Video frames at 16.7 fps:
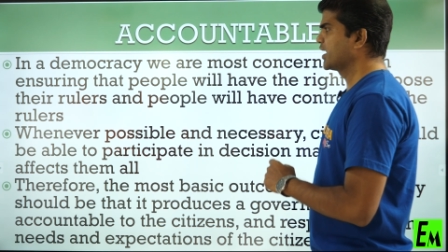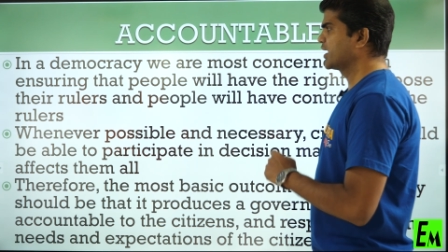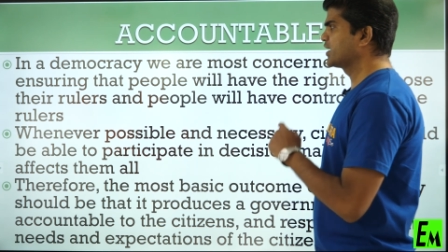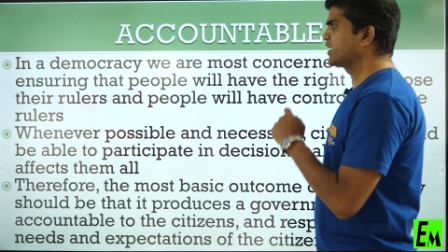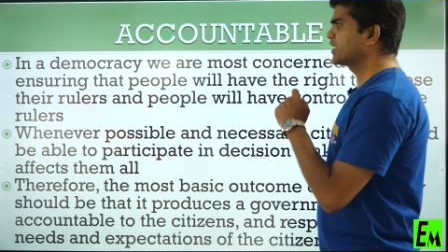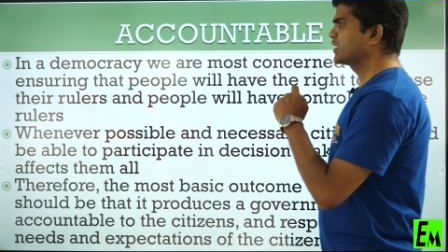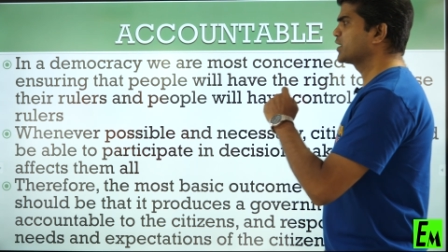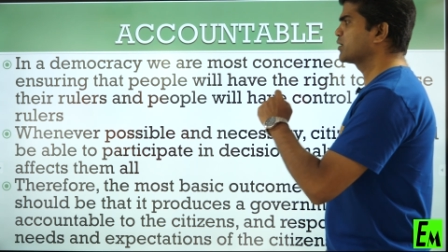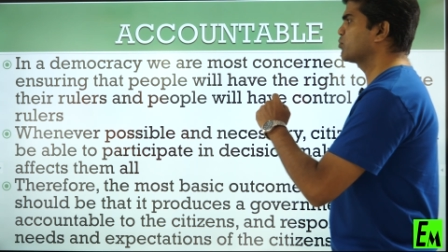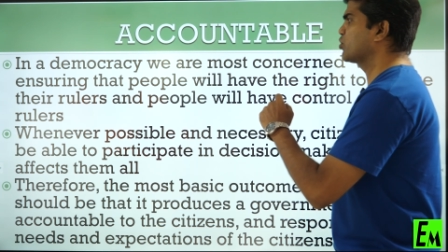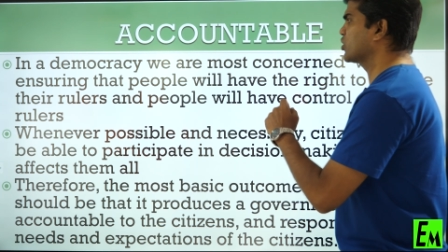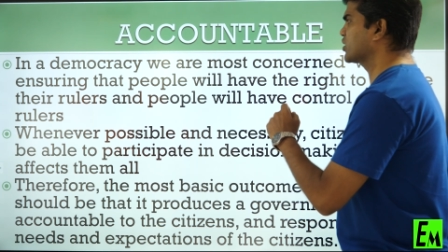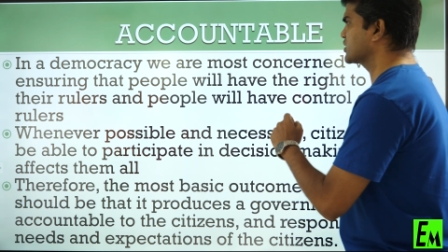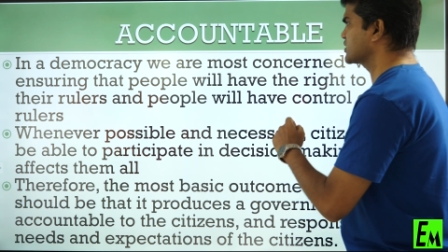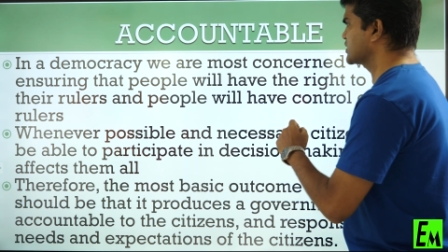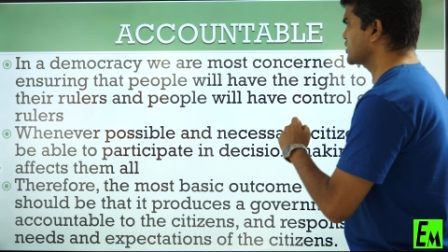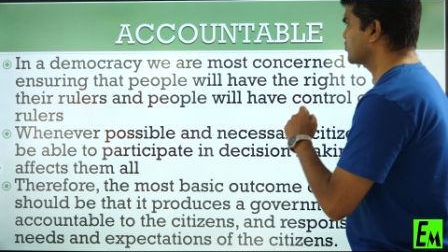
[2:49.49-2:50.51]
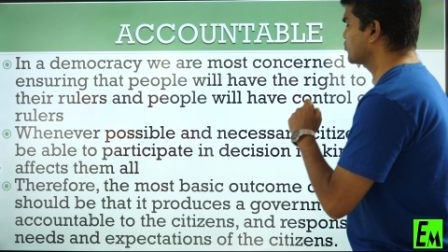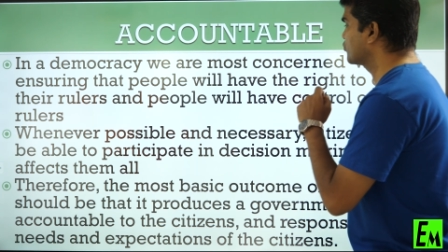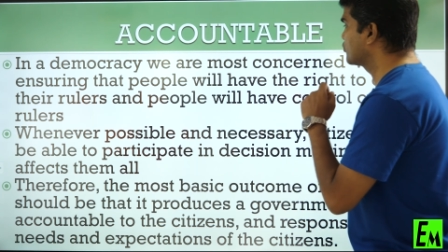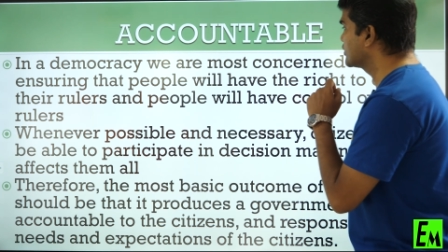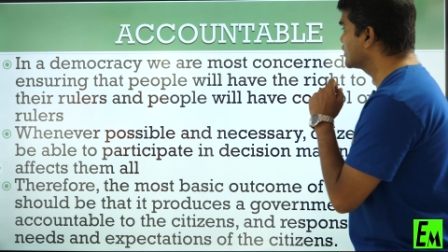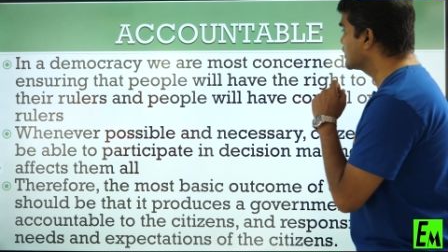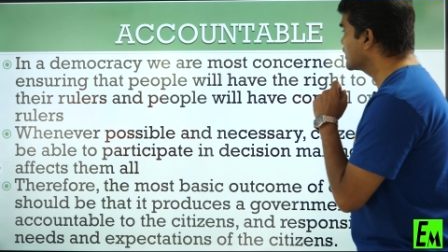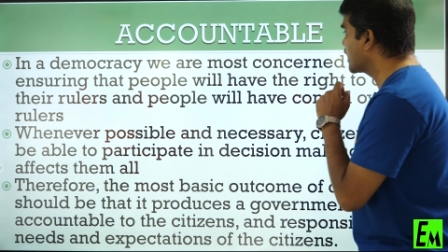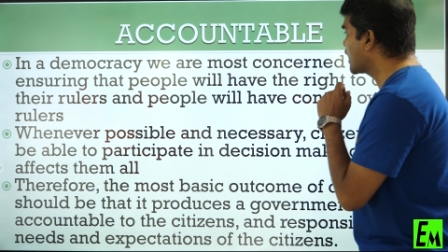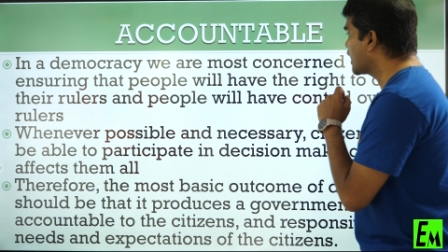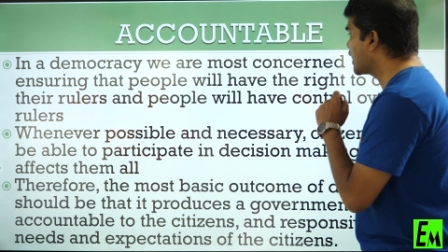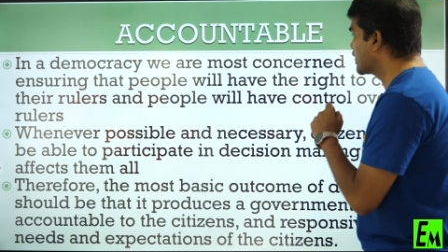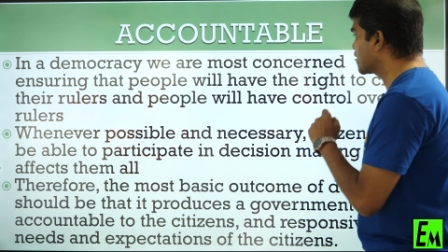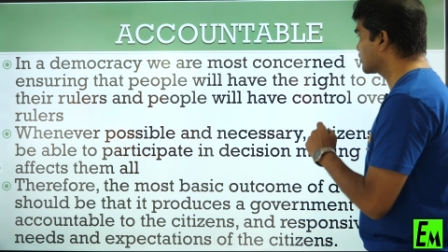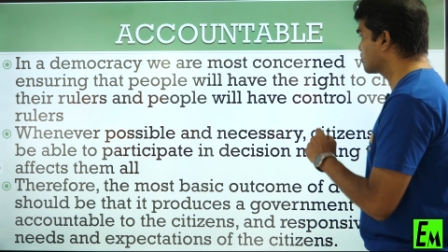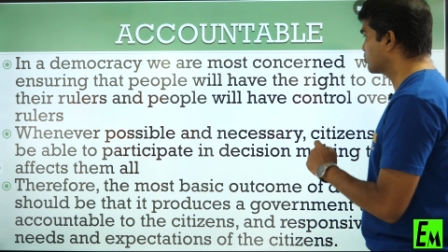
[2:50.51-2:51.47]
In a democracy, we
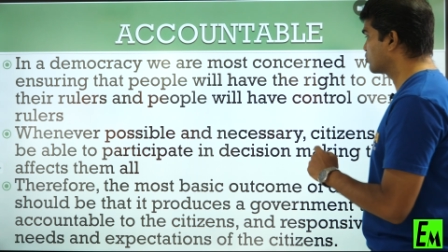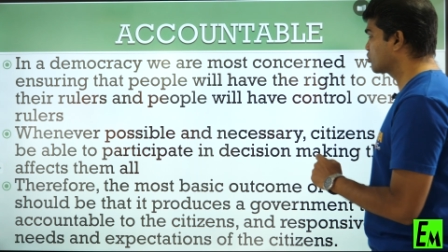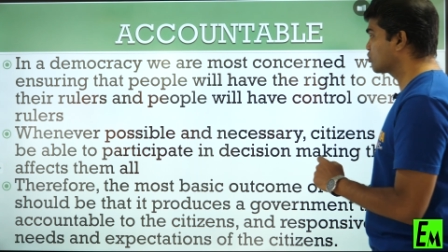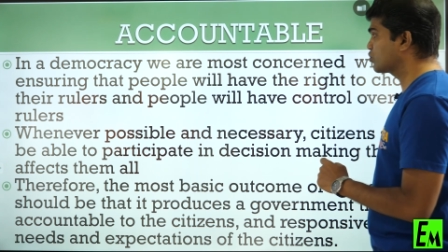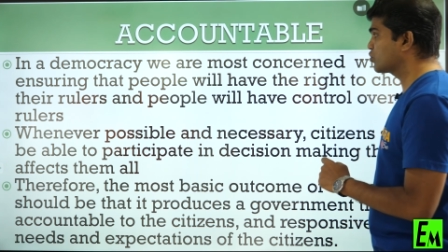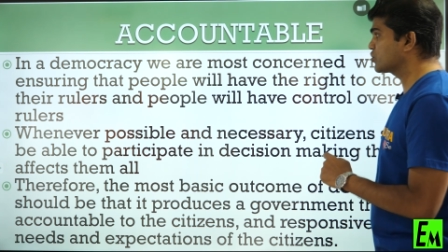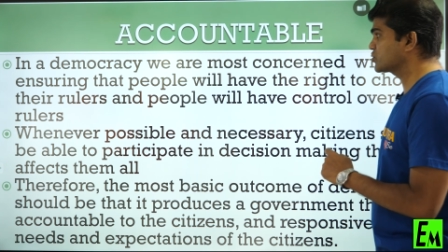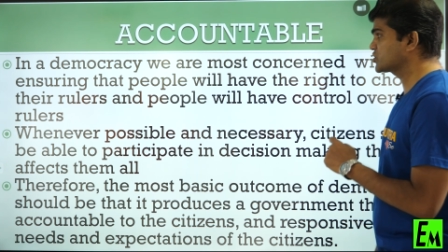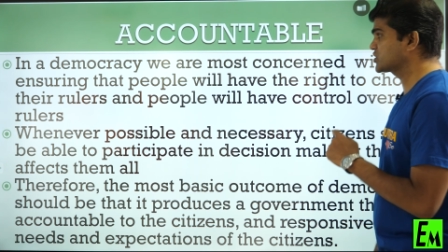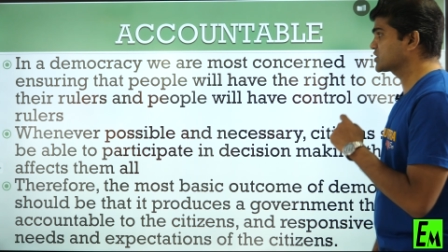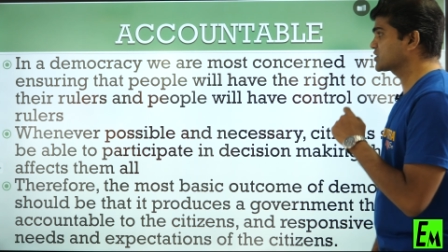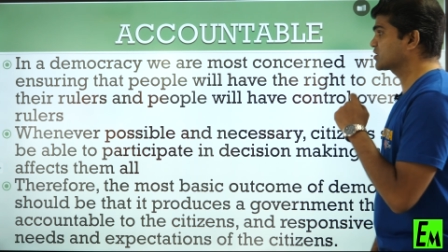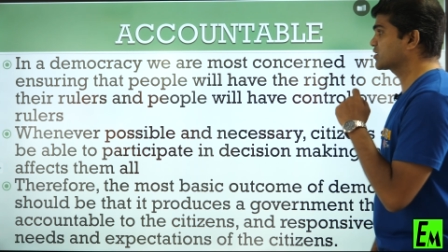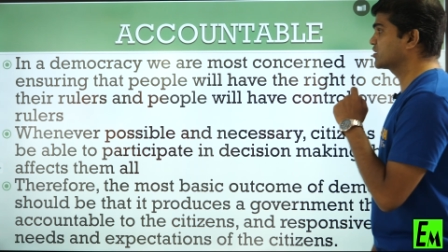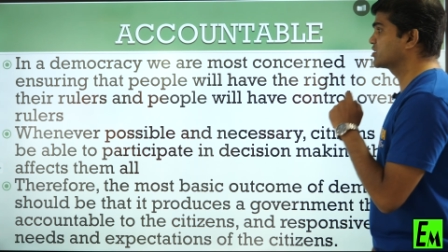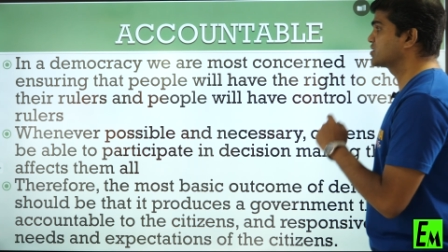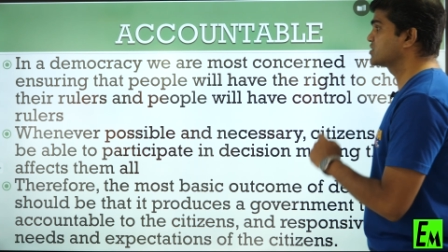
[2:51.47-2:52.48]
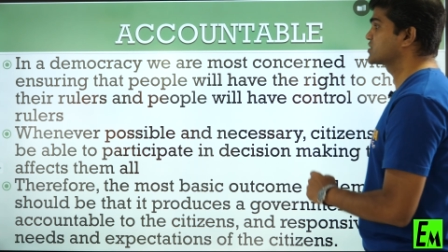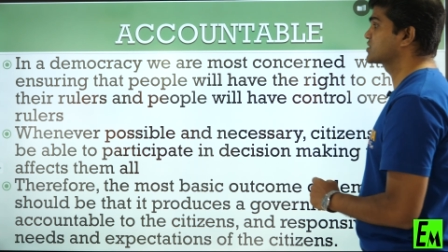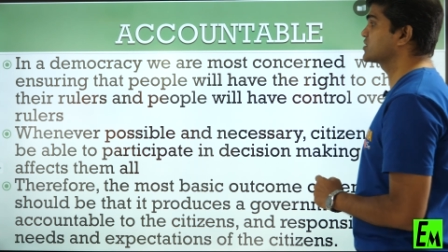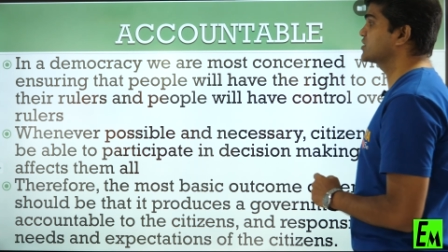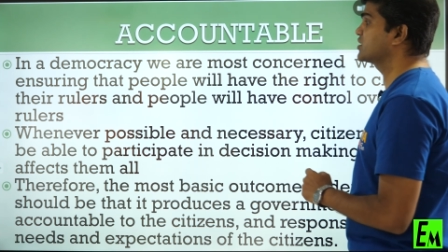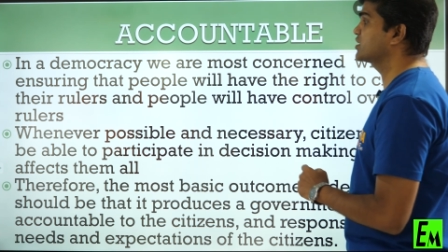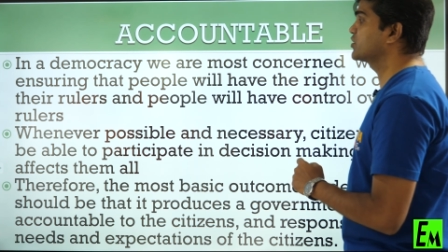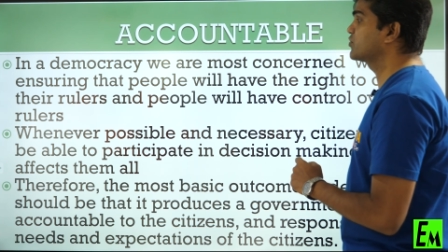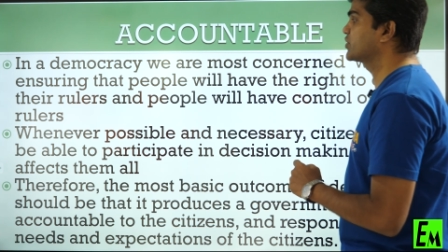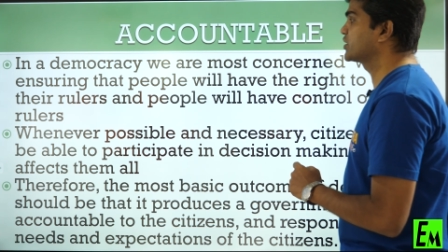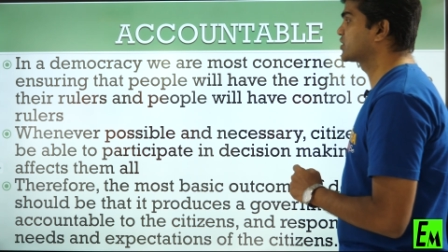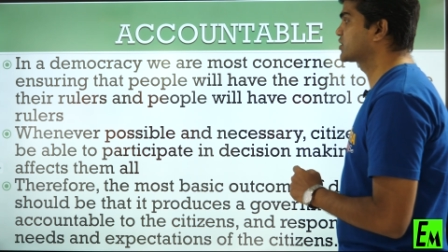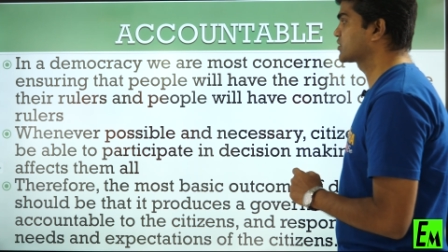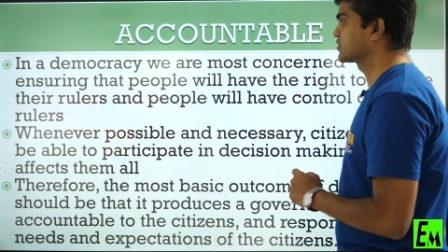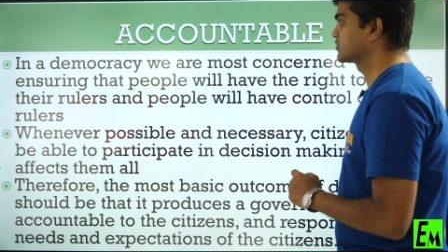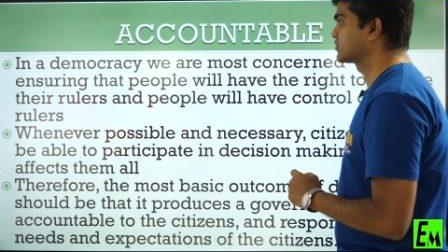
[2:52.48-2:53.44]
are most concerned
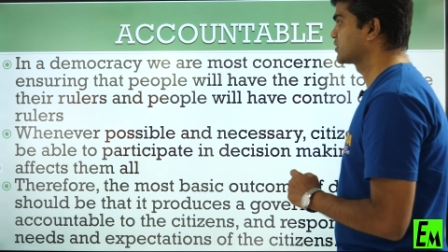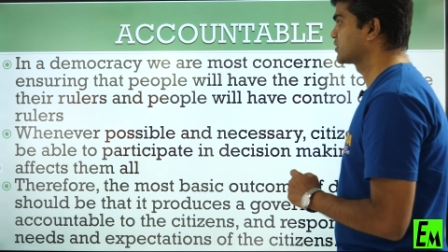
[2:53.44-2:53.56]
with